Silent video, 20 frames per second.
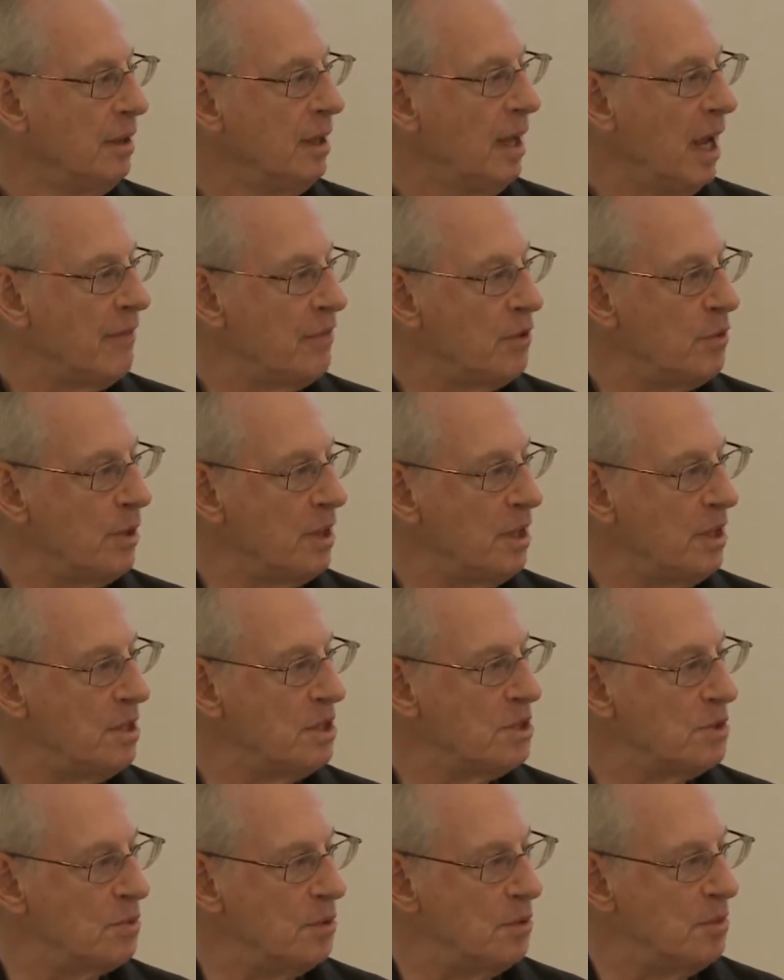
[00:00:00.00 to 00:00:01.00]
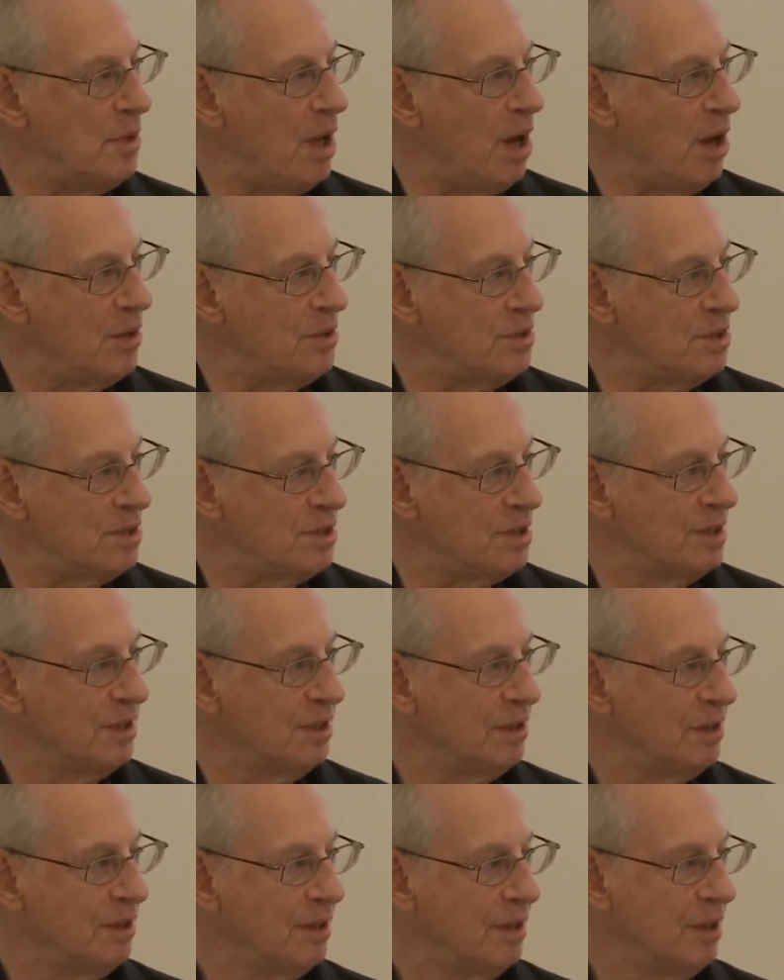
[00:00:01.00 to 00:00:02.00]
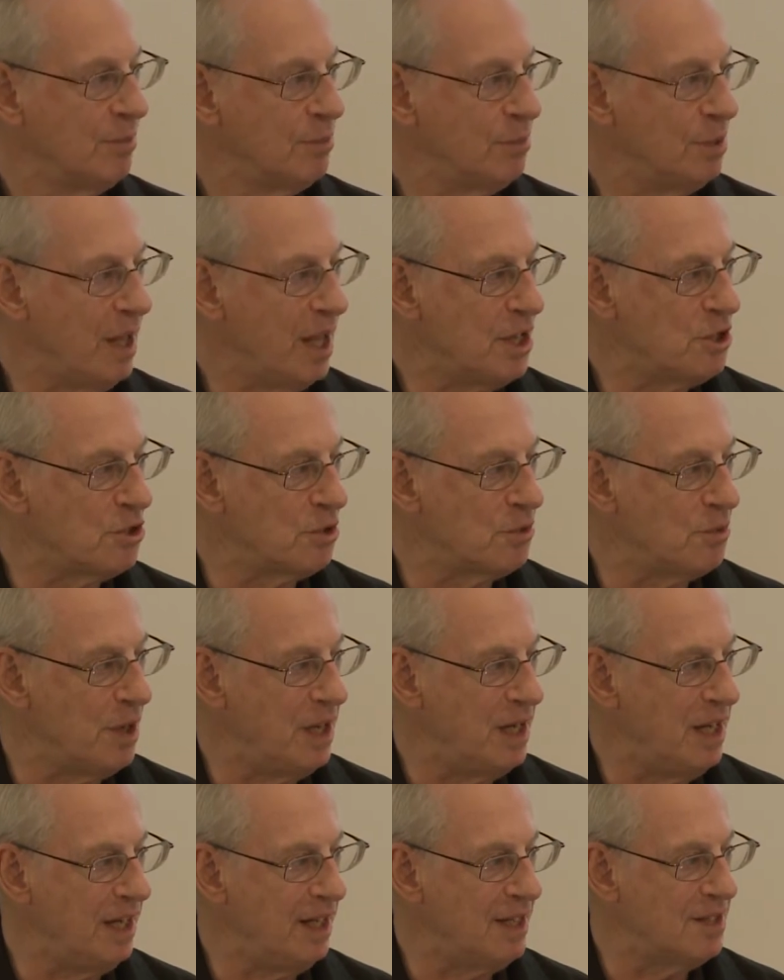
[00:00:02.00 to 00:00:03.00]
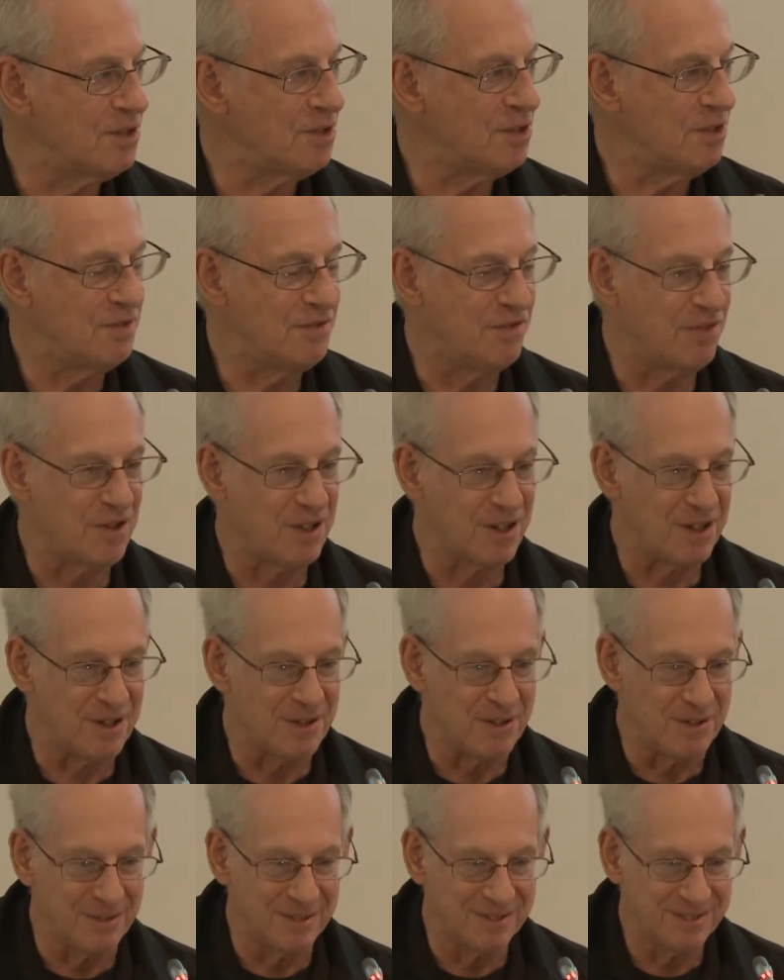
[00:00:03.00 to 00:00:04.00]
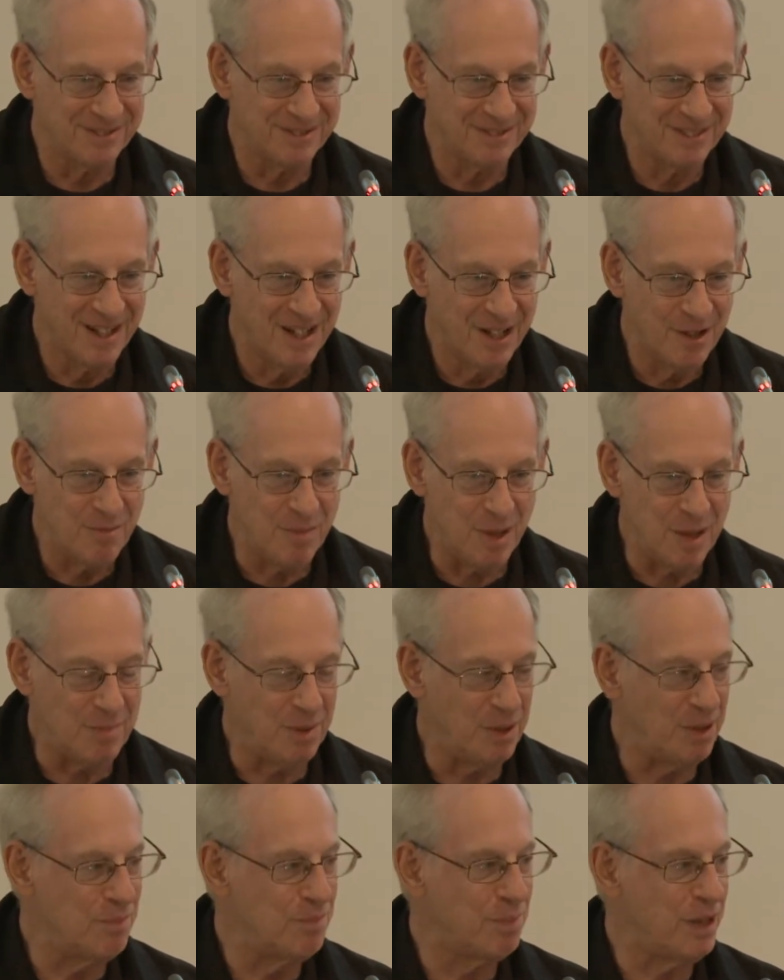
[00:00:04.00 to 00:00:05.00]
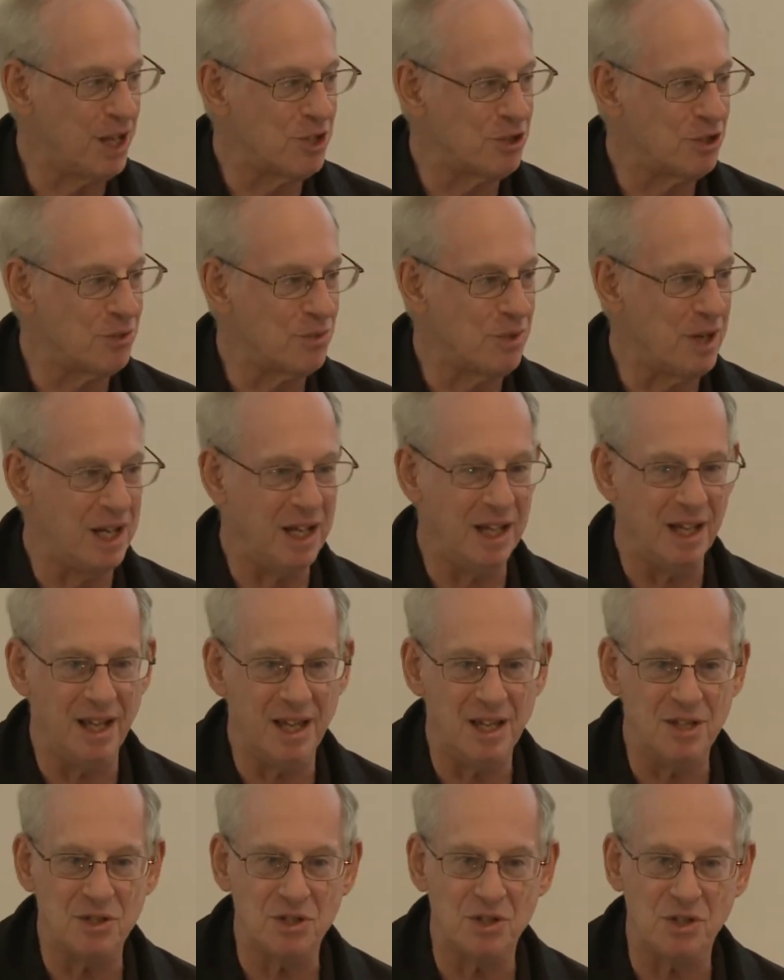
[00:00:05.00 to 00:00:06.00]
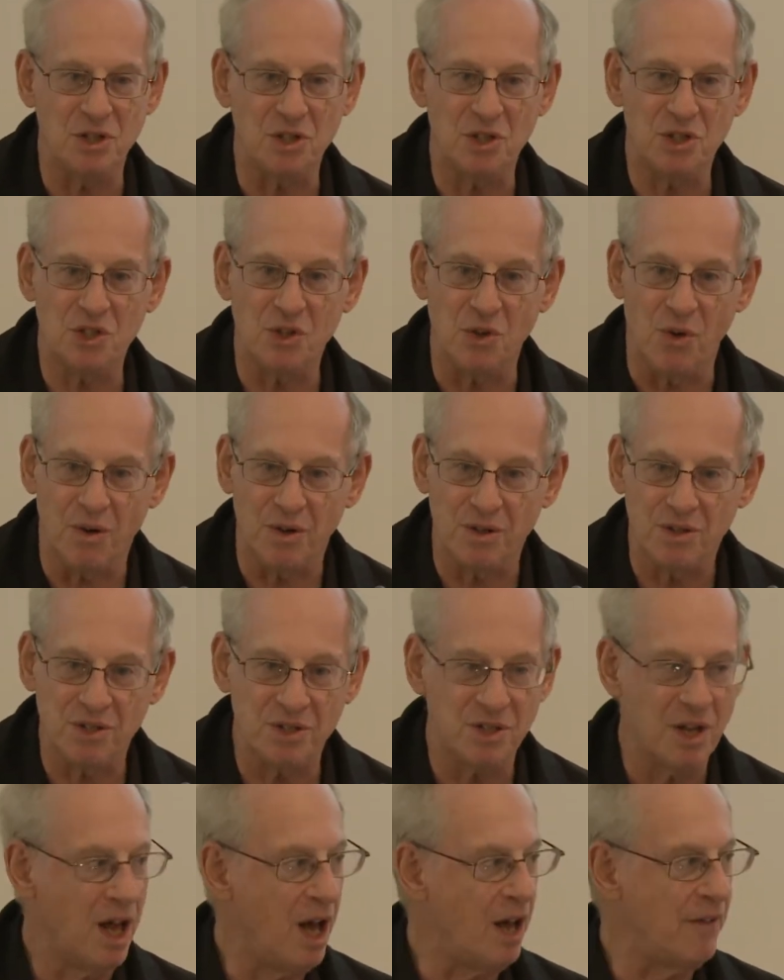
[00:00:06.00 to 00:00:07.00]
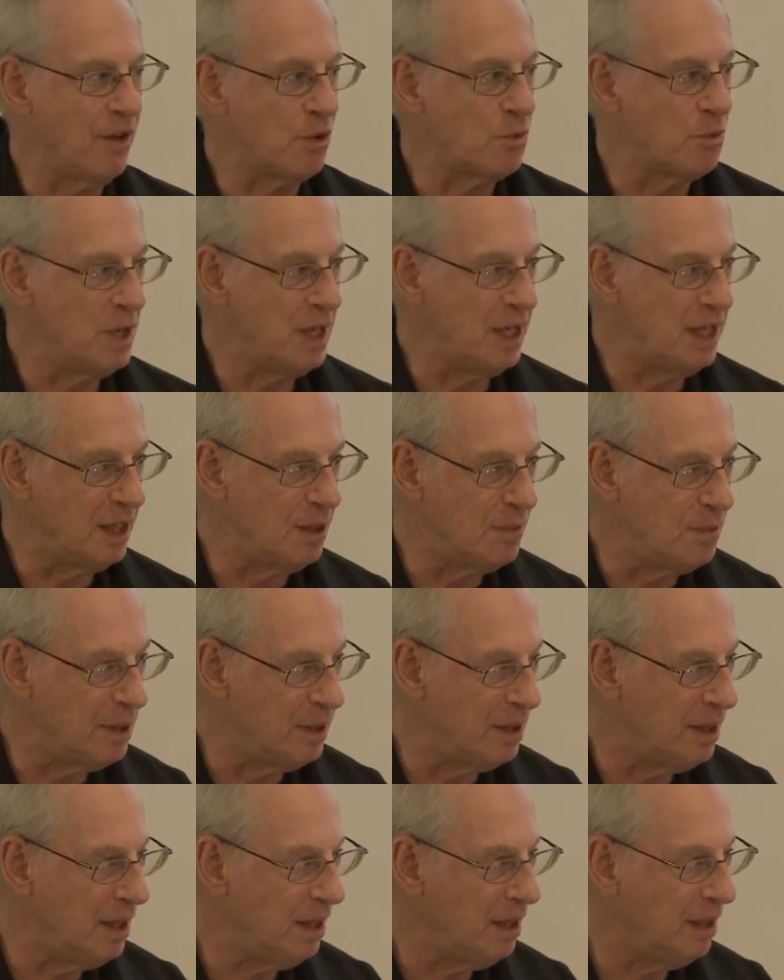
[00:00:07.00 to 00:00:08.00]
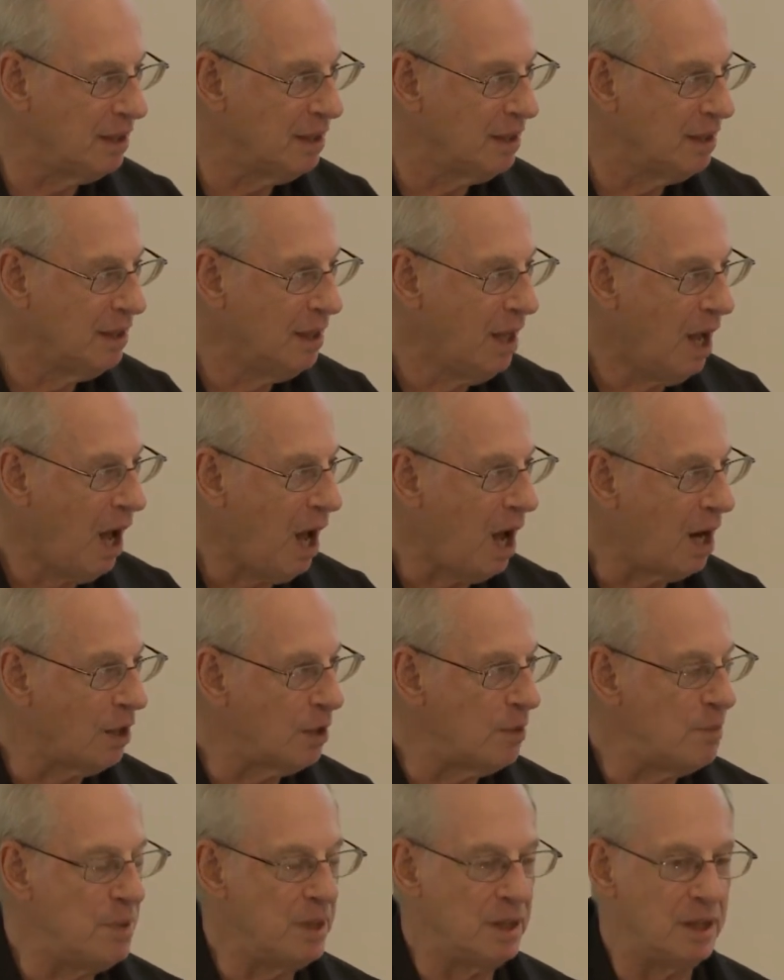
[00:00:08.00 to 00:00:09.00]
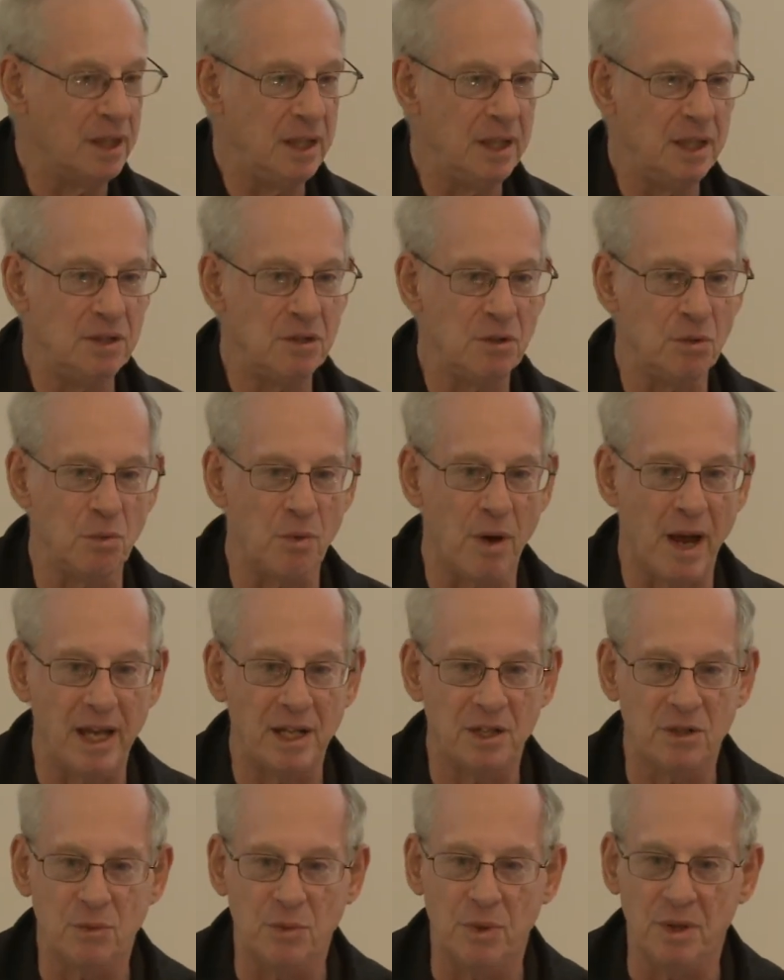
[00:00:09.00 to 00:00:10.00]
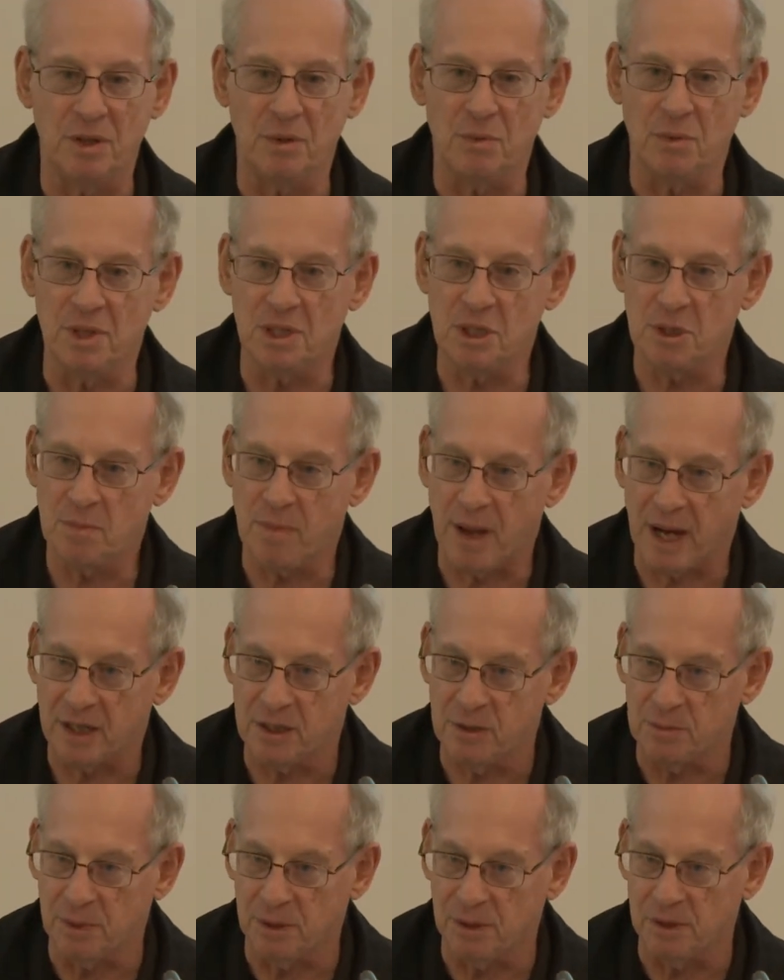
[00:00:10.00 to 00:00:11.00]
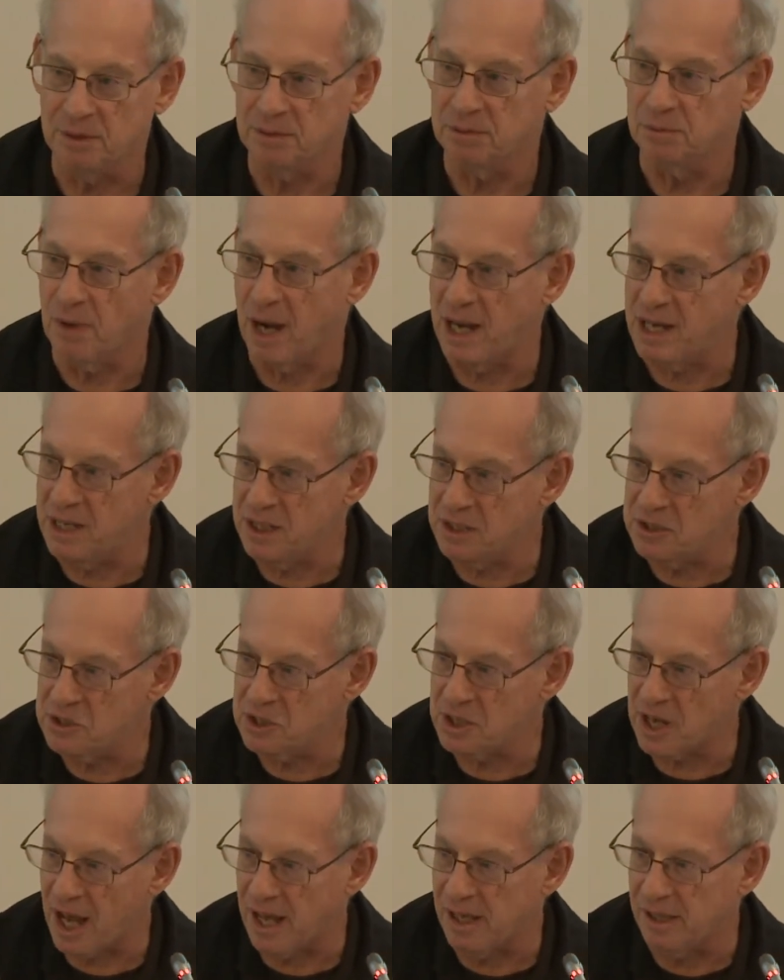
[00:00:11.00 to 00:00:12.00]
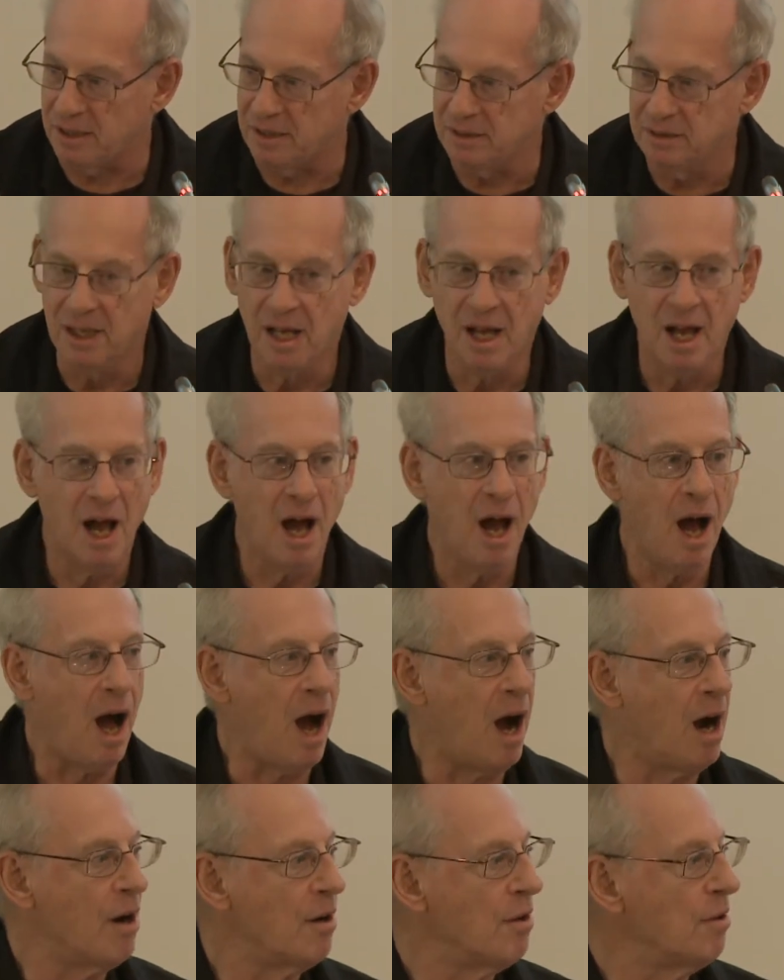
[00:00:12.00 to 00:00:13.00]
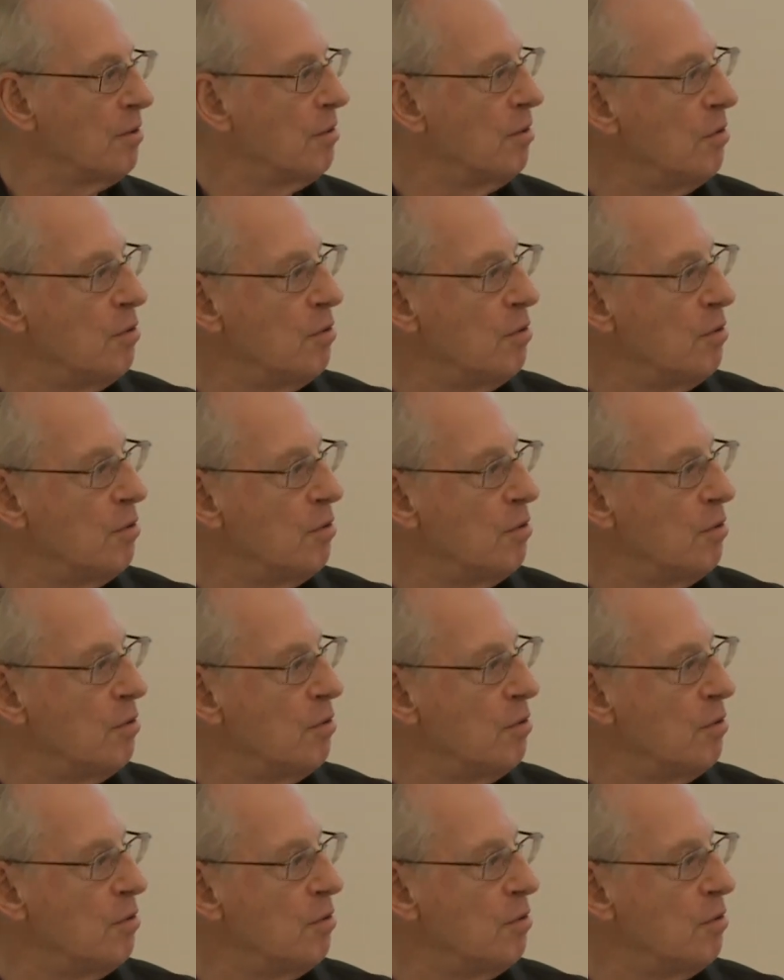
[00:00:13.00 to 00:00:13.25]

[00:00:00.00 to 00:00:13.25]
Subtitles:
everyone in this room knows. Pleasure reading is good for you. Pleasure reading is the source of our reading ability, our ability to write with a respectable writing style, our